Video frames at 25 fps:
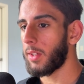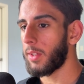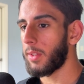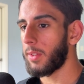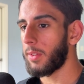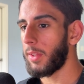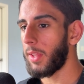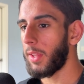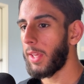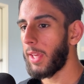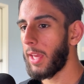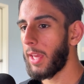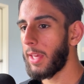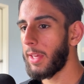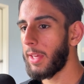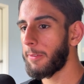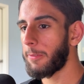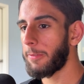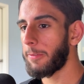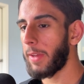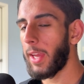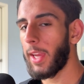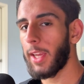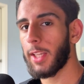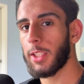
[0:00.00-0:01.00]
they
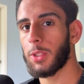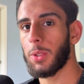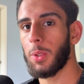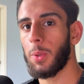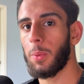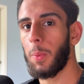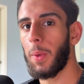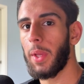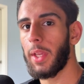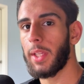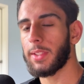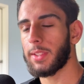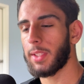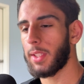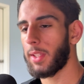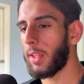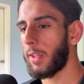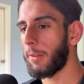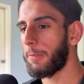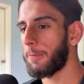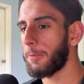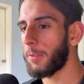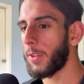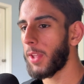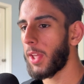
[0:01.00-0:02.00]
have actual wings and
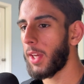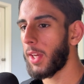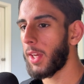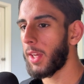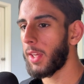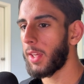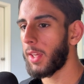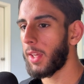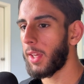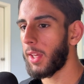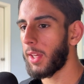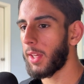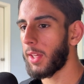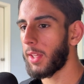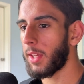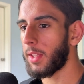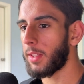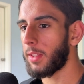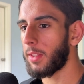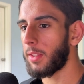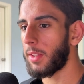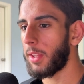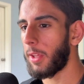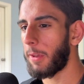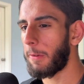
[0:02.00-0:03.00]
they fly
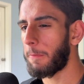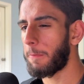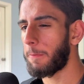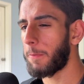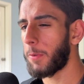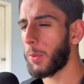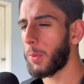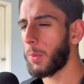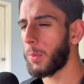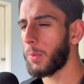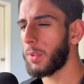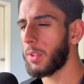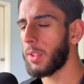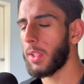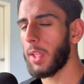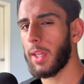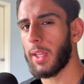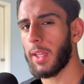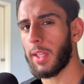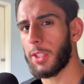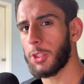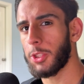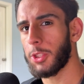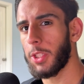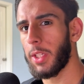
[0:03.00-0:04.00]
and they fold
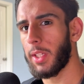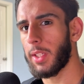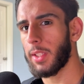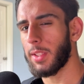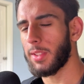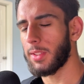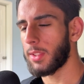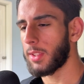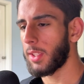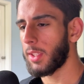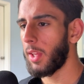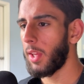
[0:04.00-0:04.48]
like chickens,